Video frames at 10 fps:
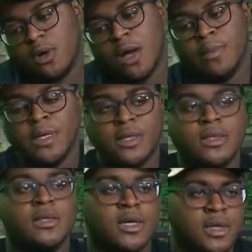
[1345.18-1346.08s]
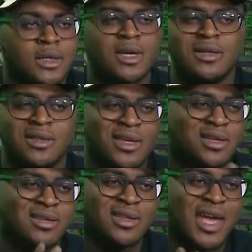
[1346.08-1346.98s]
I mean,
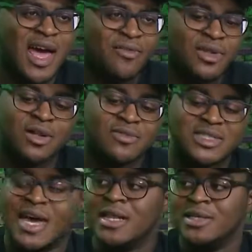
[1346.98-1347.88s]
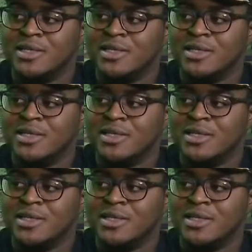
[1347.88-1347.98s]
they have enough talent,